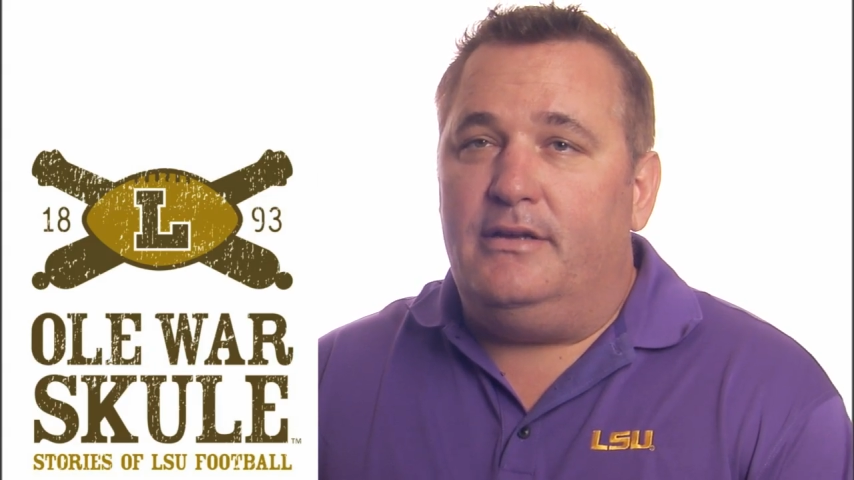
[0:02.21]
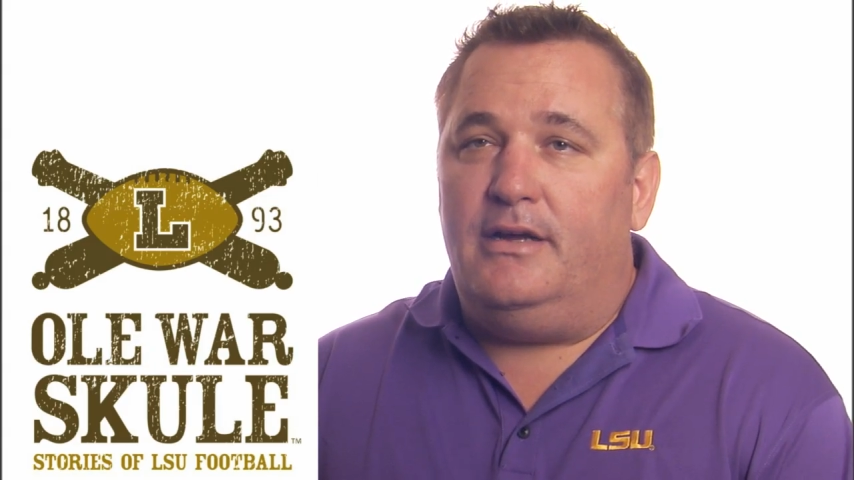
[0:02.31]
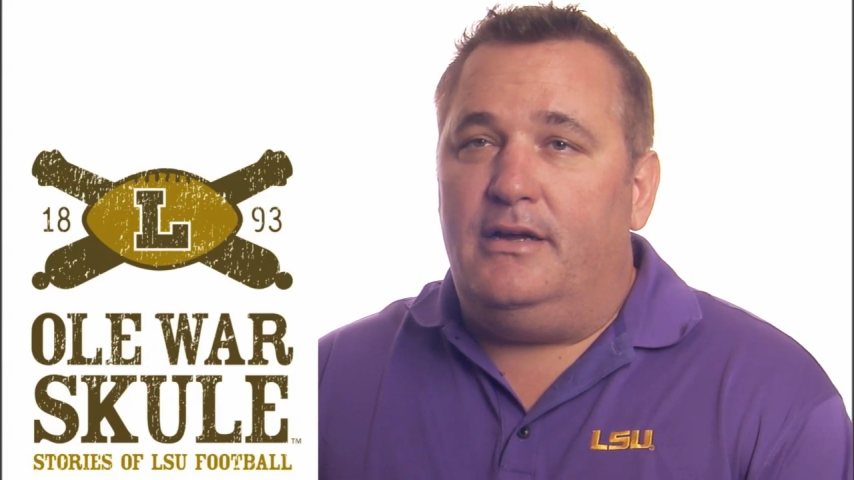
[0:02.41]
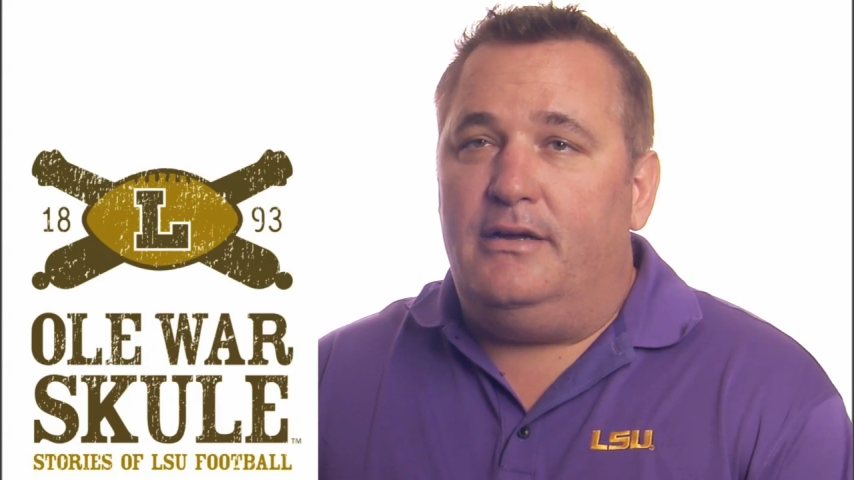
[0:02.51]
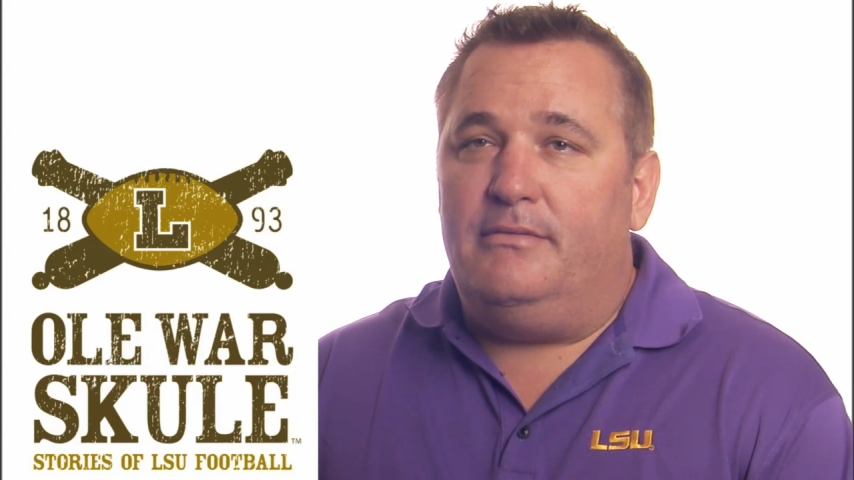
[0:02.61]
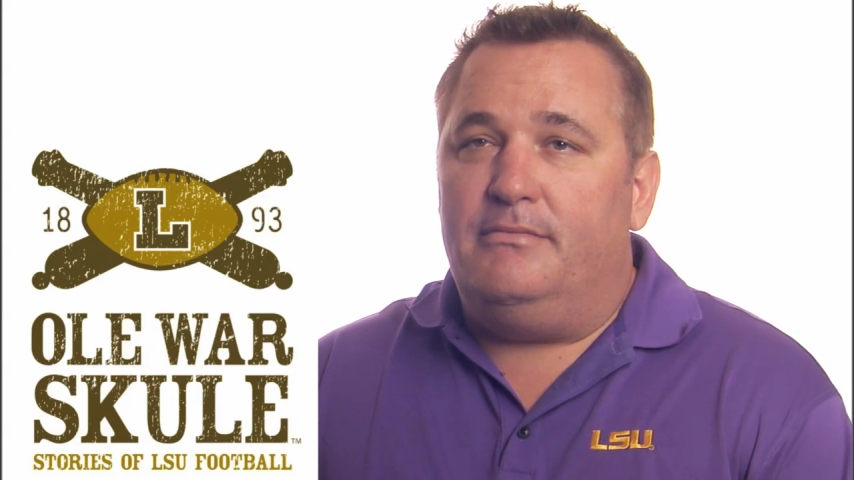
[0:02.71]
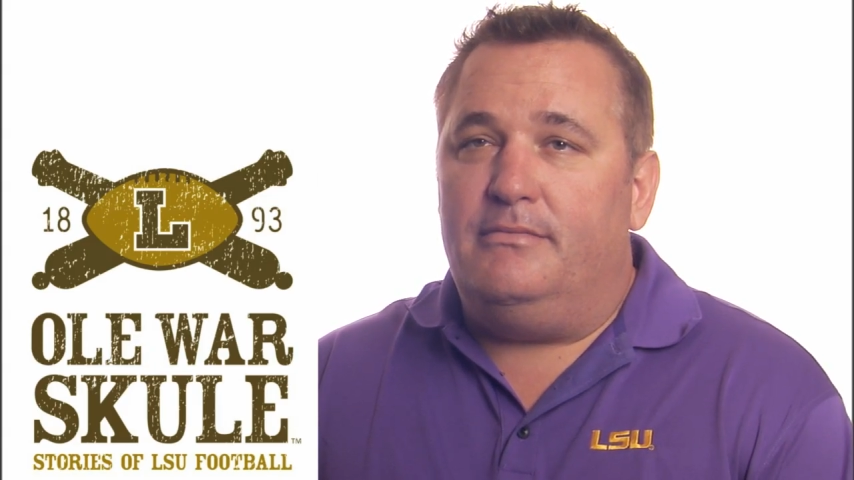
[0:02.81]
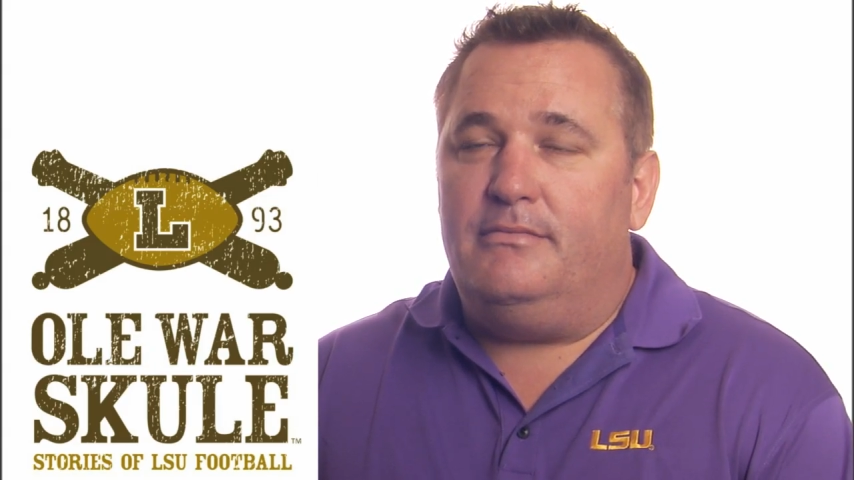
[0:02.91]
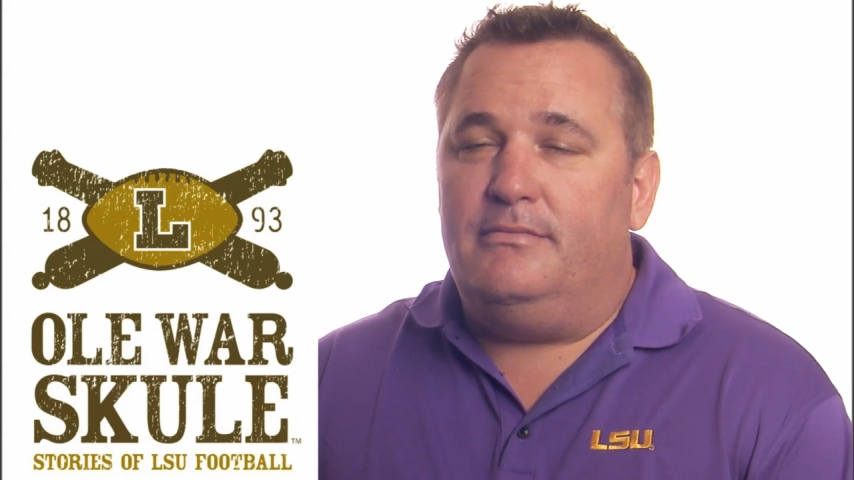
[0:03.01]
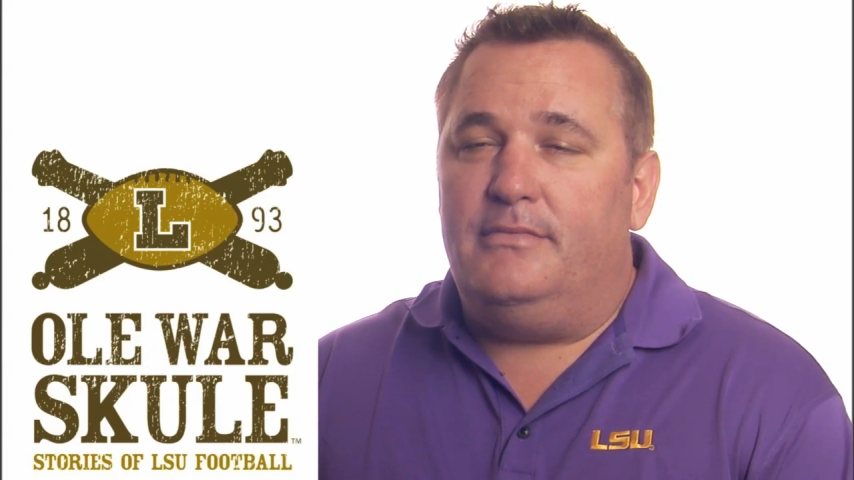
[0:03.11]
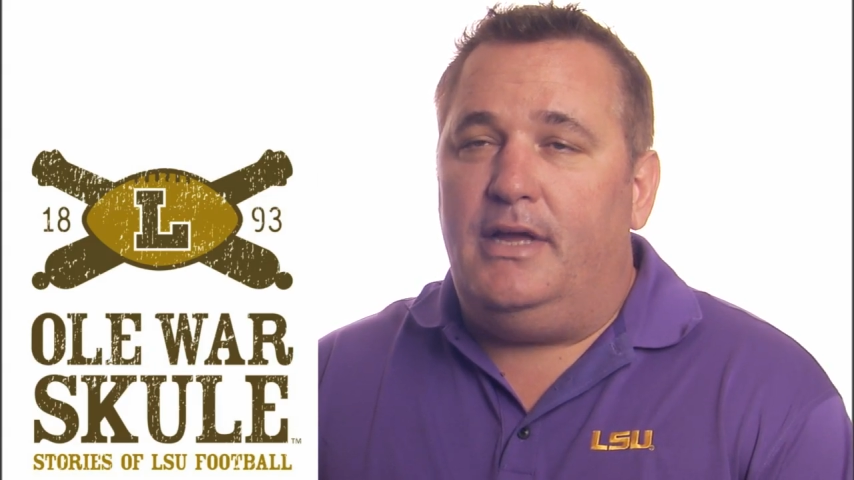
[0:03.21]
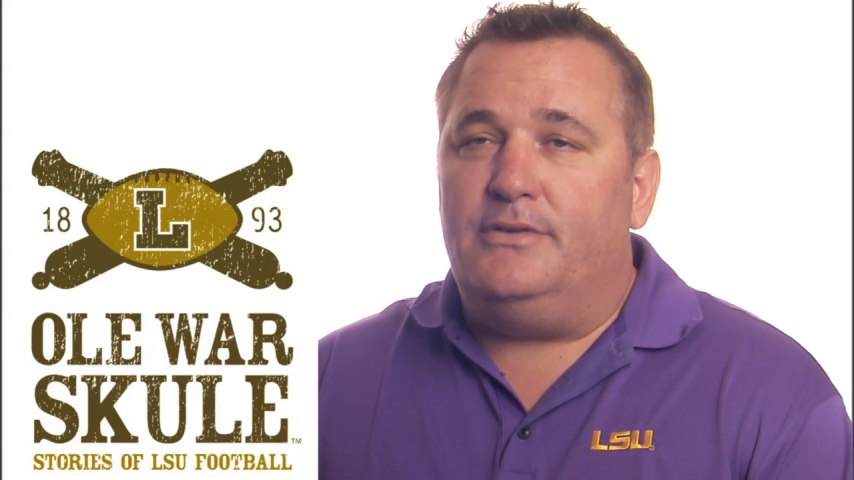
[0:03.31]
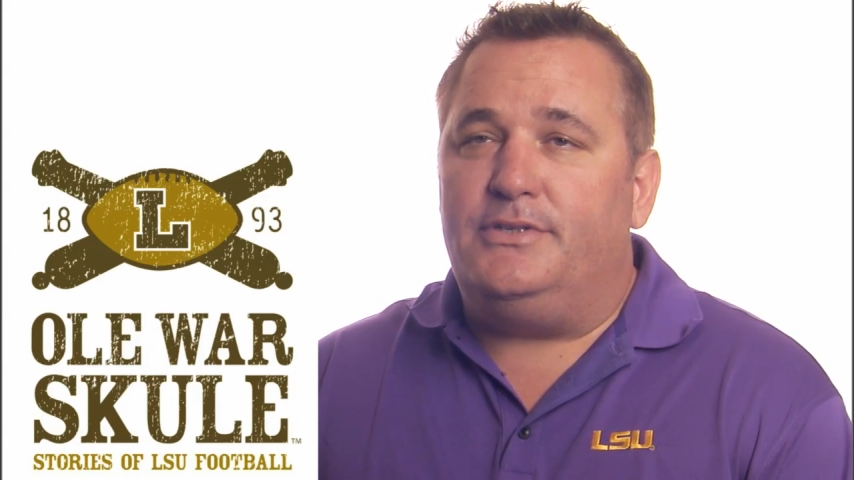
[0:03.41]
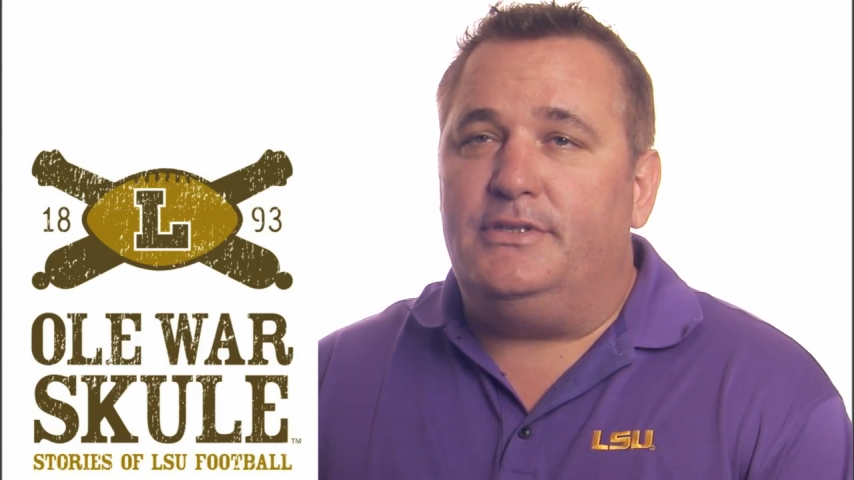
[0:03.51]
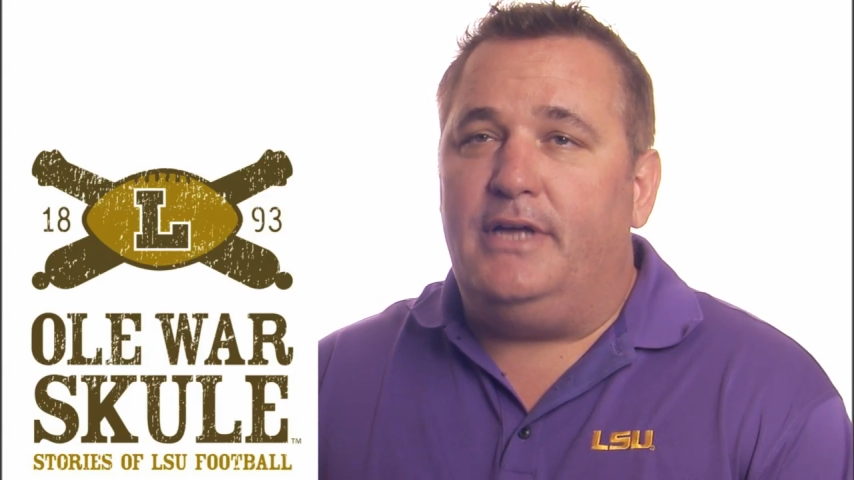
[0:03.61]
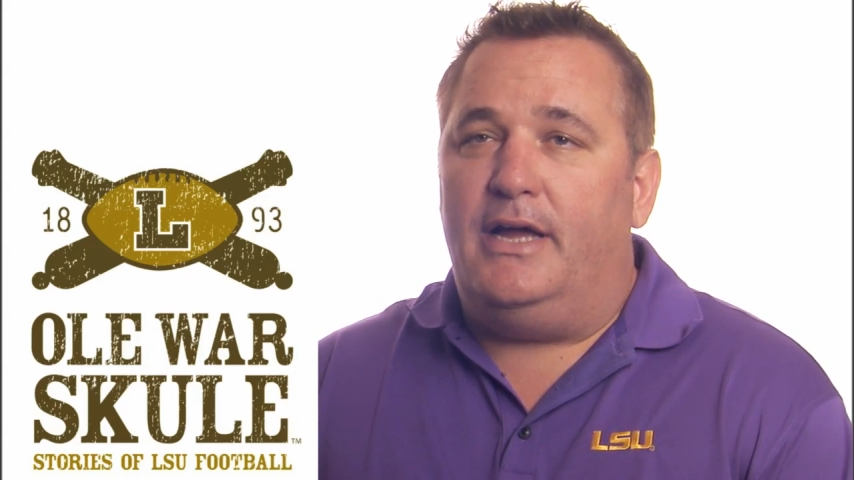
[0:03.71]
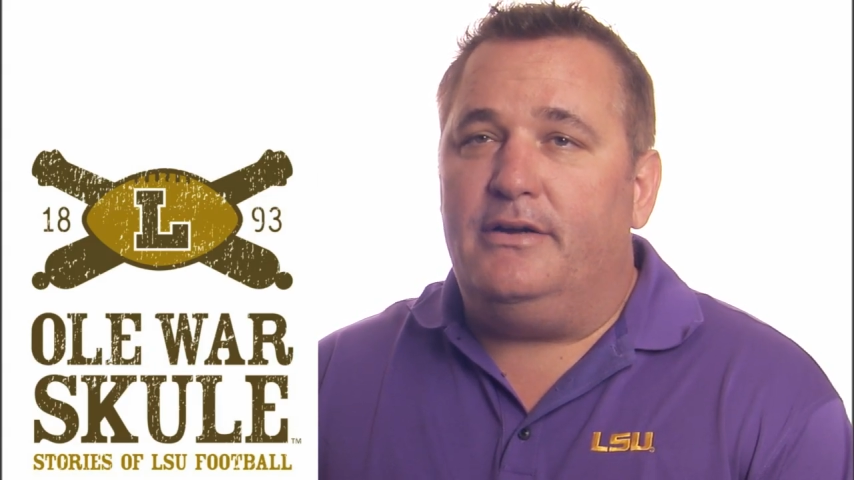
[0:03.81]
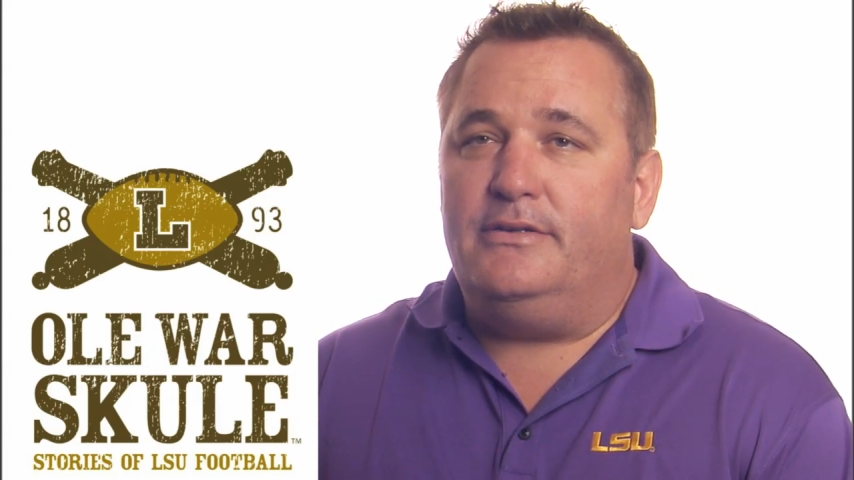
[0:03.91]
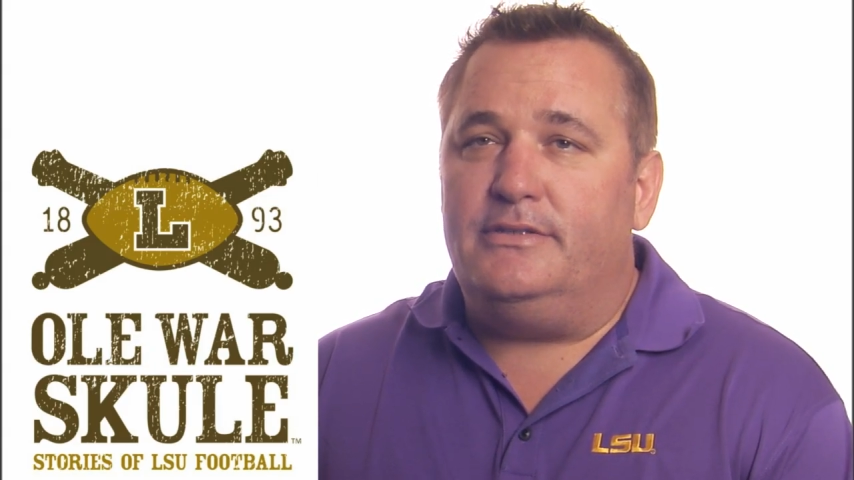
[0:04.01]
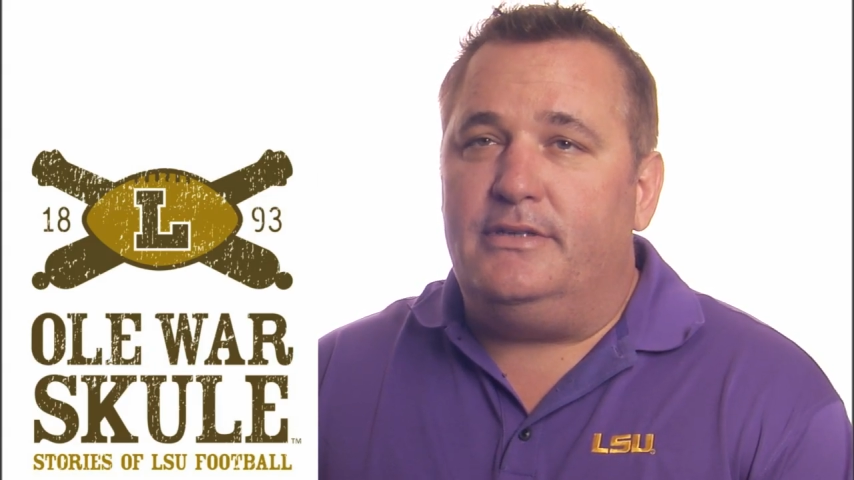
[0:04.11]
LSU
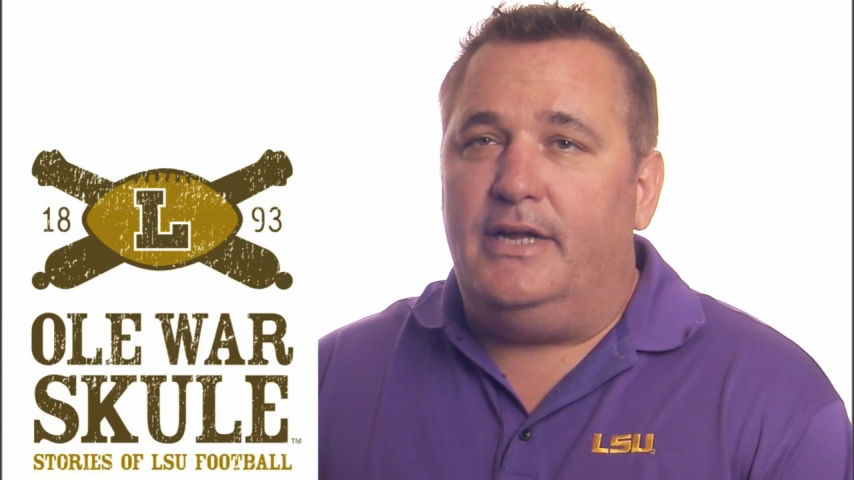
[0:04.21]
Tigers,